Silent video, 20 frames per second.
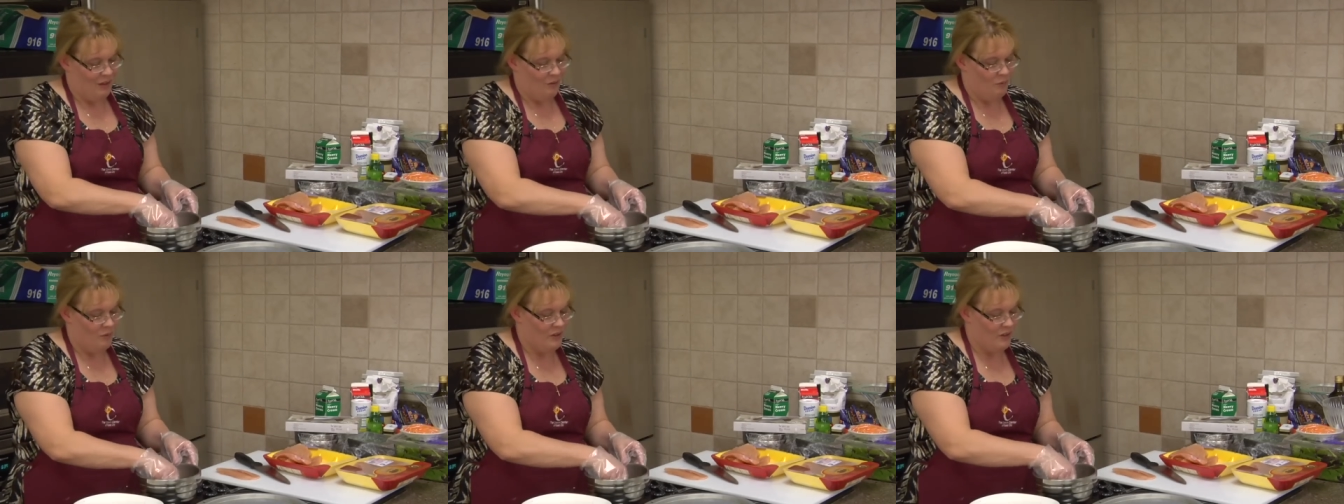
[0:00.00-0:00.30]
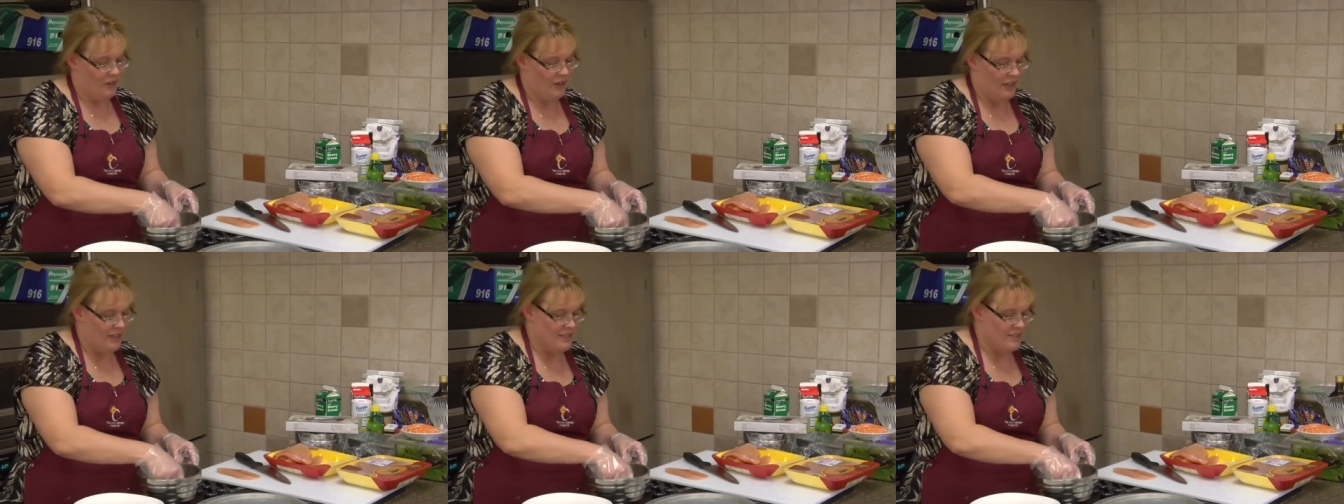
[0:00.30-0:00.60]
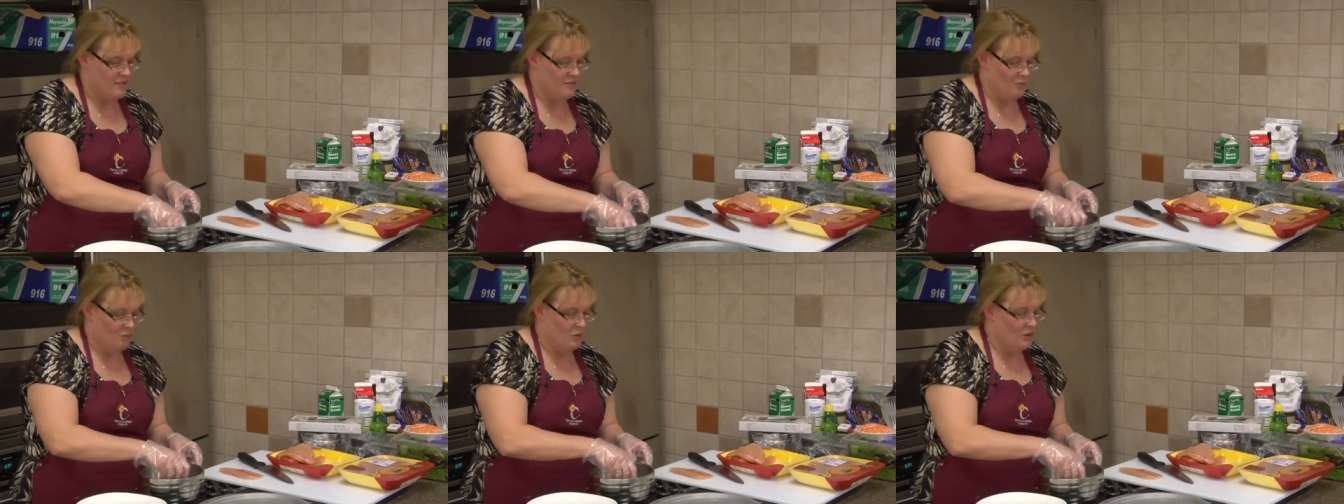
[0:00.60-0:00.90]
we're
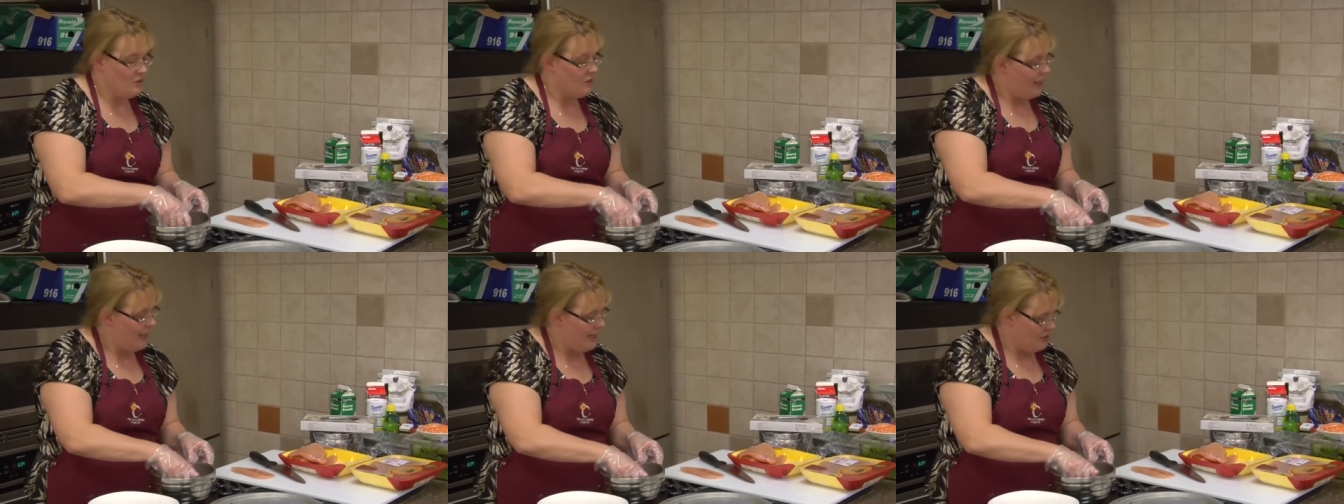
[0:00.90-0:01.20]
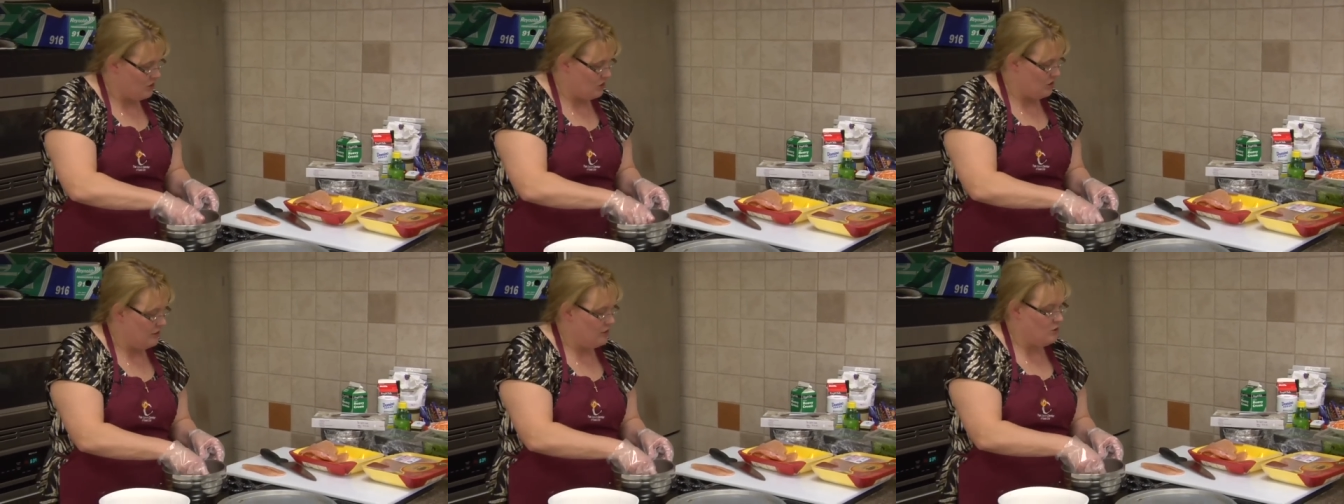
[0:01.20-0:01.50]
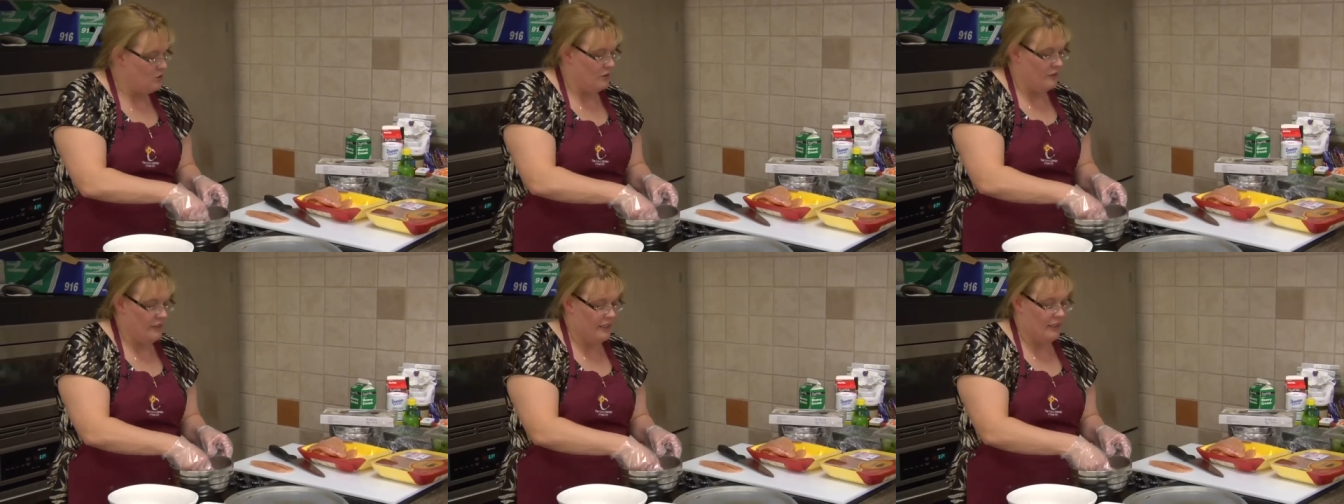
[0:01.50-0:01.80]
actually
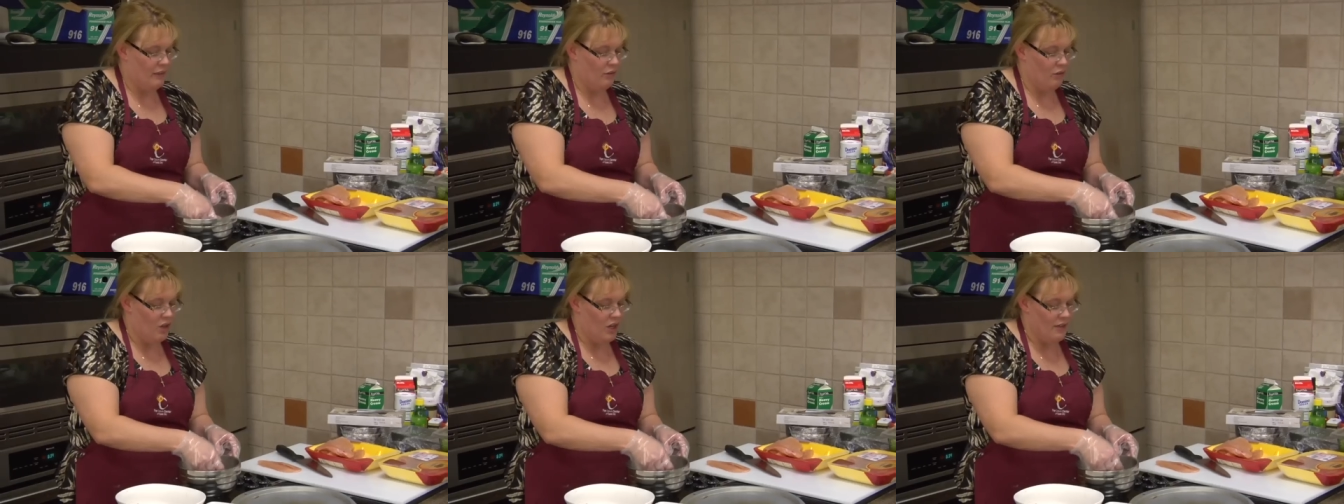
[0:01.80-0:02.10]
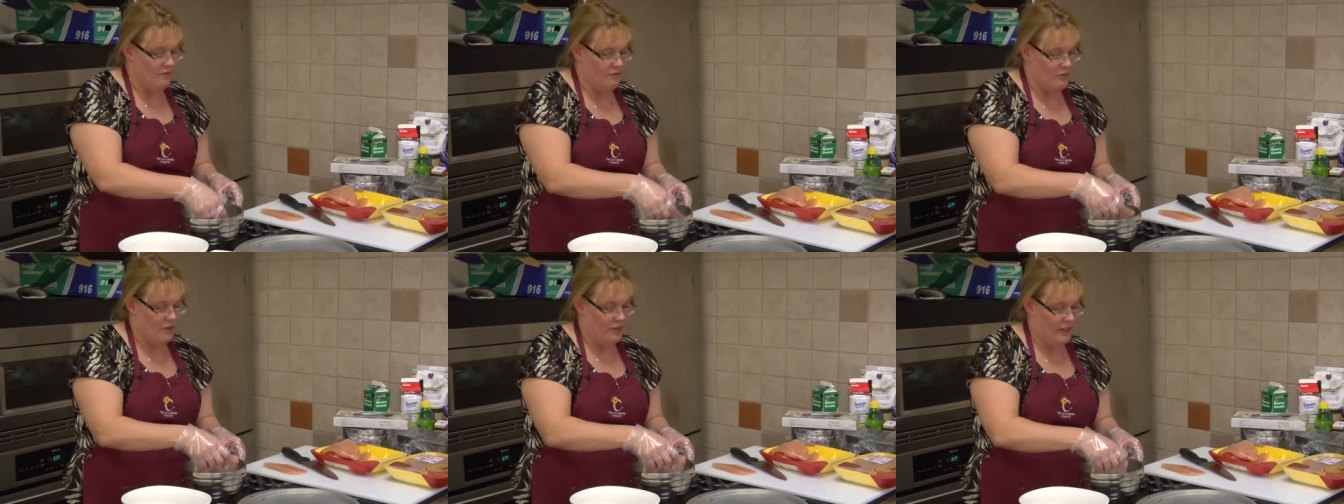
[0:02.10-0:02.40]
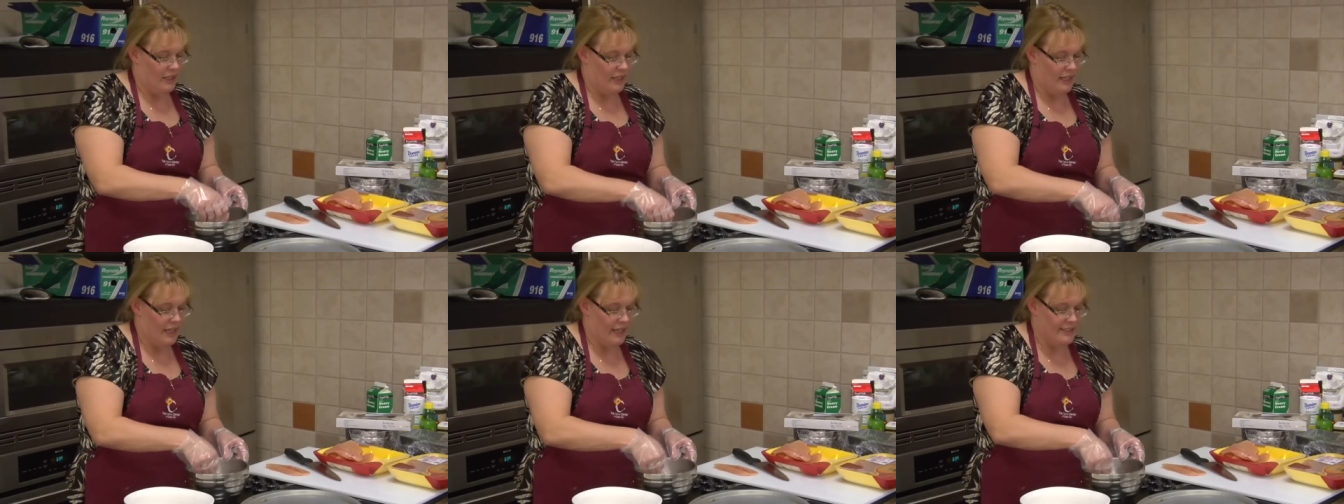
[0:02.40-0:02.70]
doing that a lot for
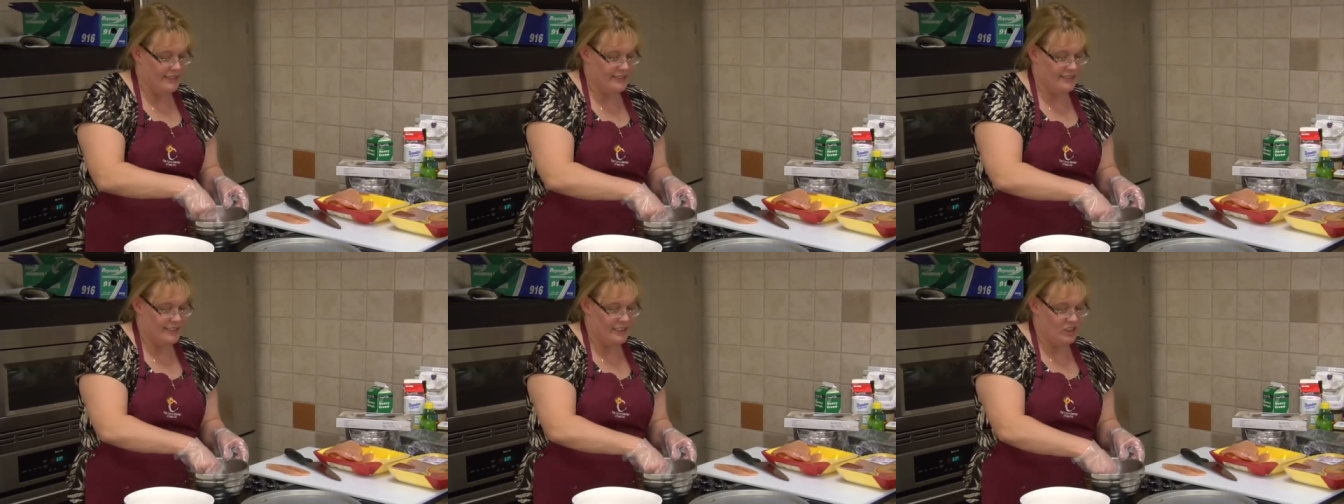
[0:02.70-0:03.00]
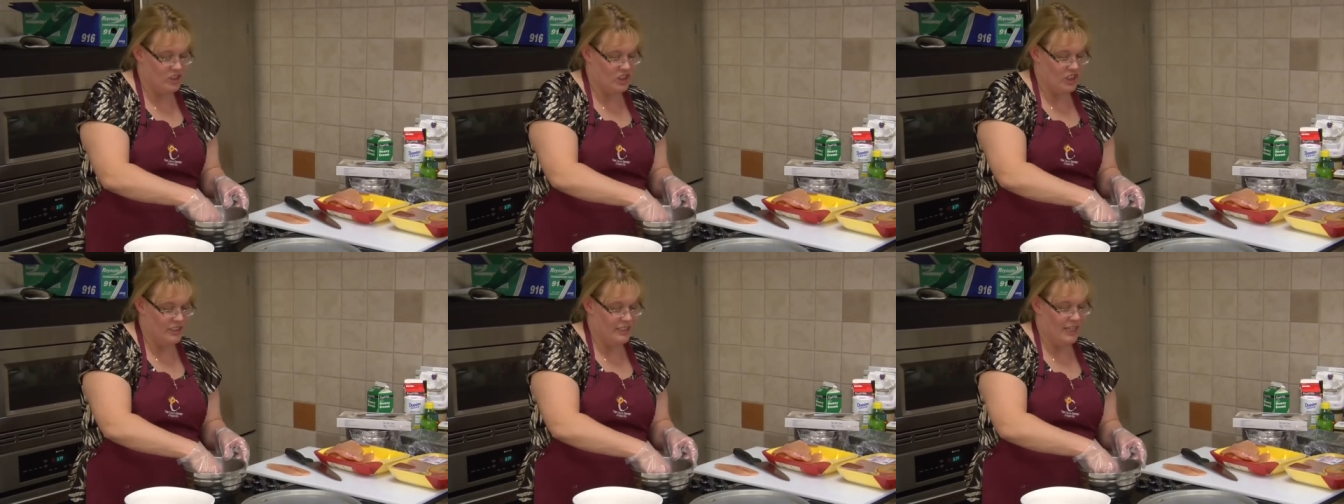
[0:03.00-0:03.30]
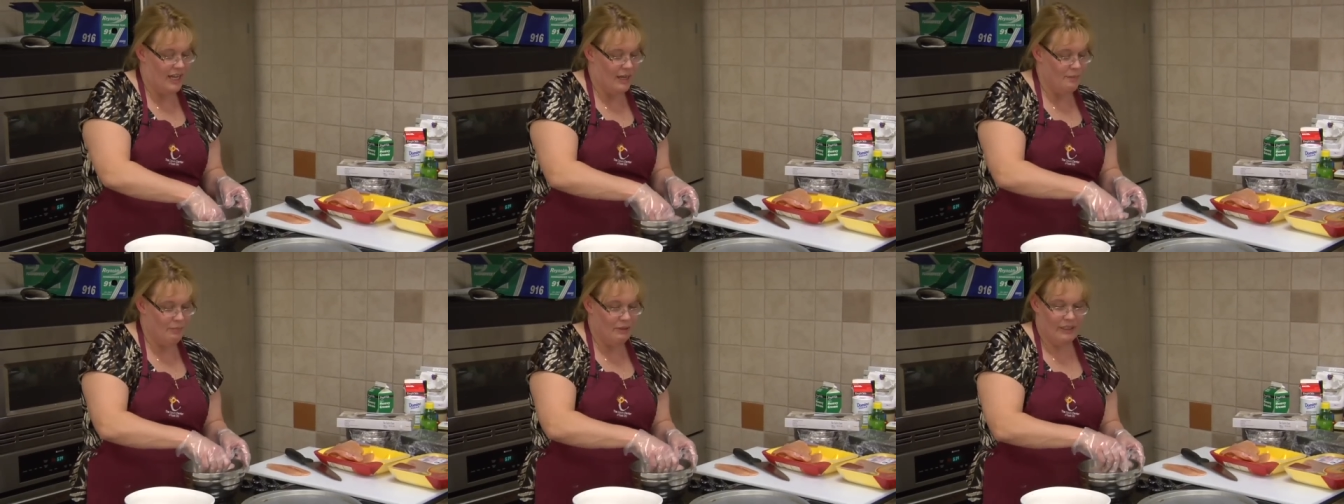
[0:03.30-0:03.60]
the HCG
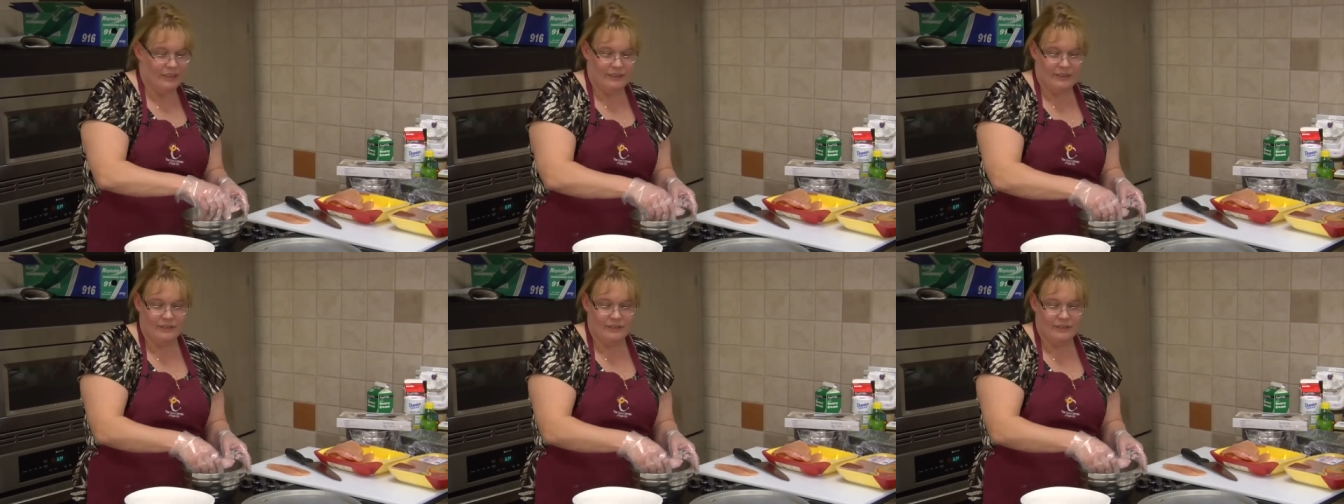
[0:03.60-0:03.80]
diet plan.